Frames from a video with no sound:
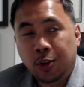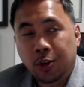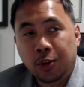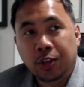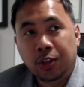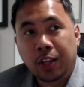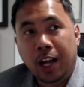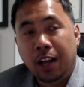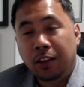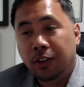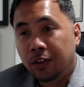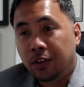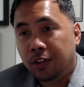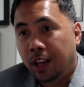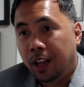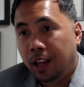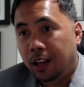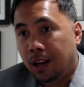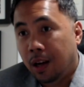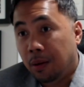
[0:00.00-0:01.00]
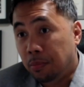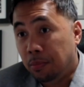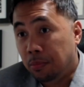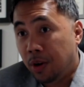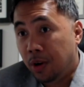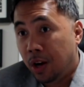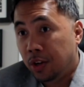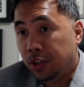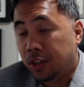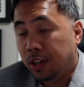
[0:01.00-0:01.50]
could undertake a
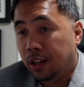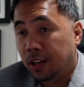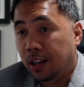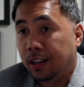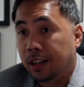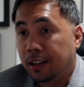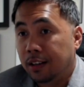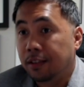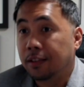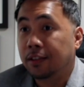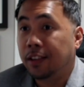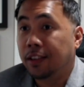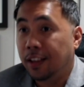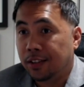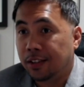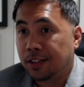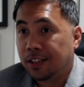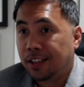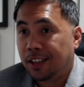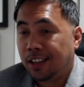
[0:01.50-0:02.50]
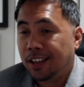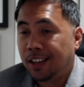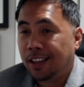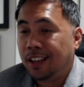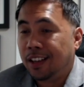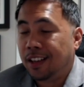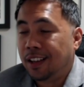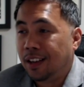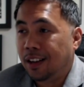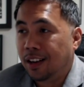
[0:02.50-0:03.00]
project like this.
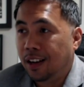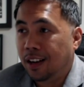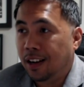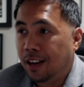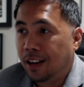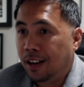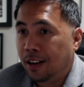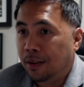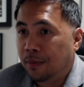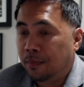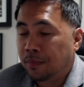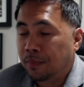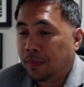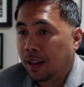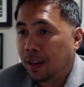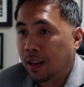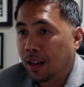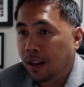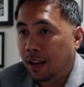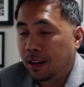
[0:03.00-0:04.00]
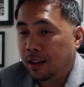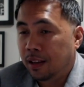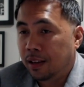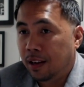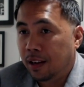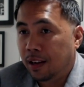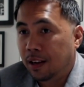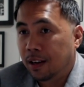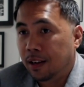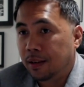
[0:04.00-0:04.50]
And
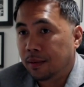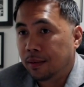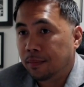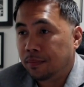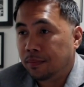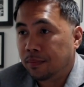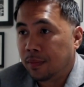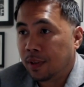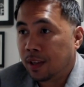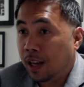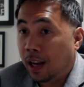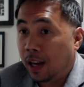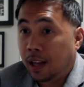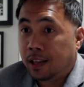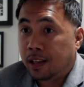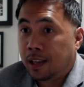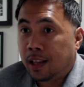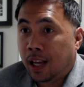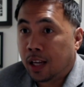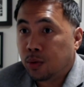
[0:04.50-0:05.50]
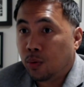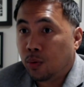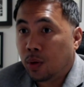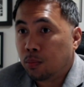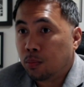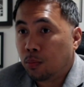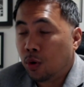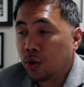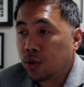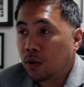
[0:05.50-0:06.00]
Yeah, that's what
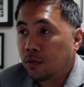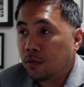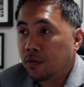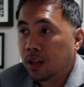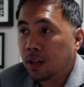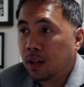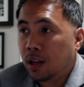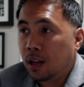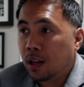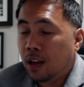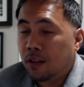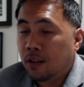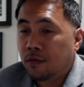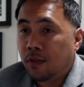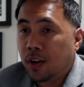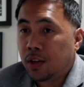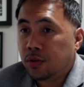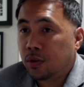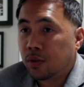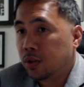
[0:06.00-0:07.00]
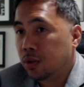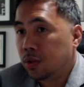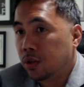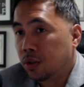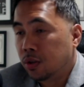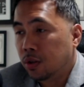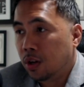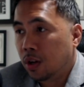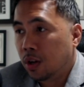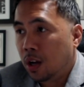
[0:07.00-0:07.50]
most of the investors
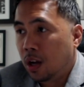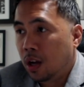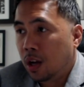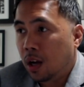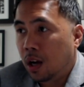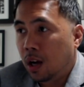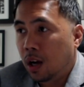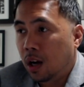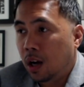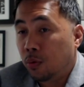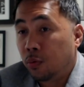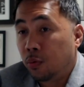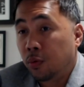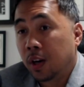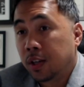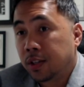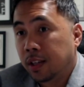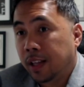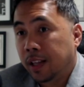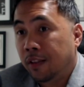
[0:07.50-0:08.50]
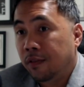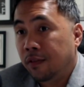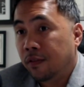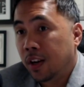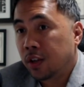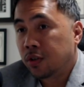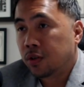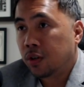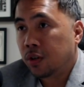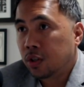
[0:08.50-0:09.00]
do. Real estate
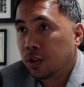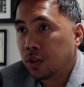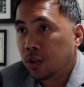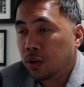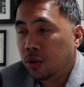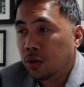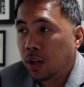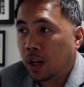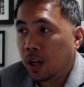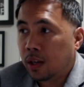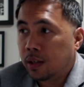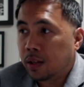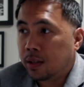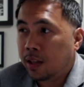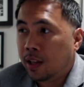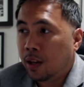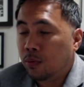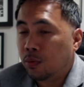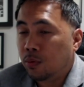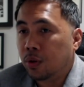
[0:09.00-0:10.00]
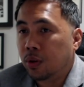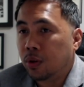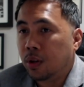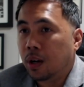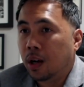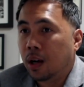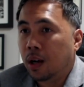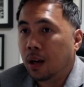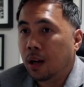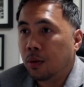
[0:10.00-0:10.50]
investors do is they would
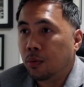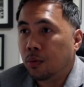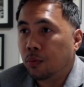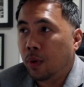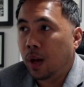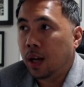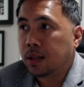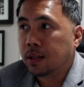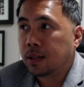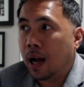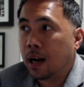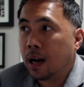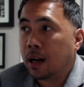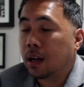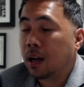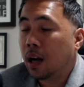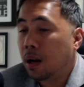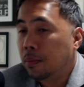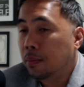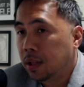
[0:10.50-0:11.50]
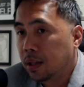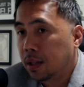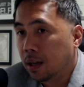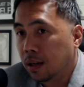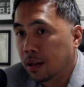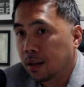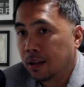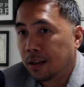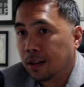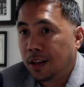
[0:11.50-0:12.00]
raise a
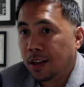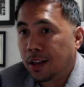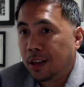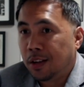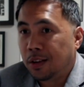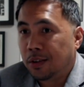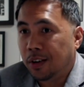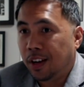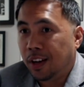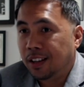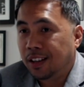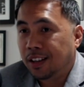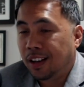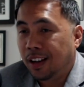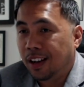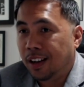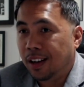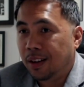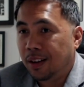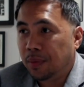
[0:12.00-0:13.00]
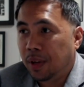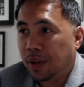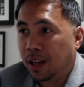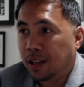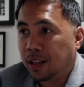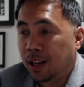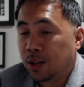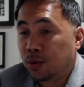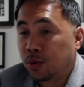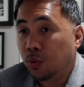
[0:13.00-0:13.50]
capital, right? And
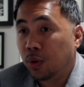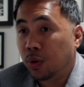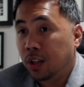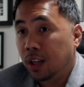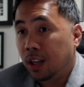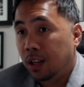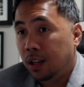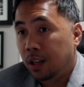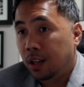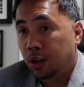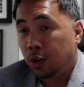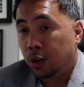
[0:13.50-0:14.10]
that's what they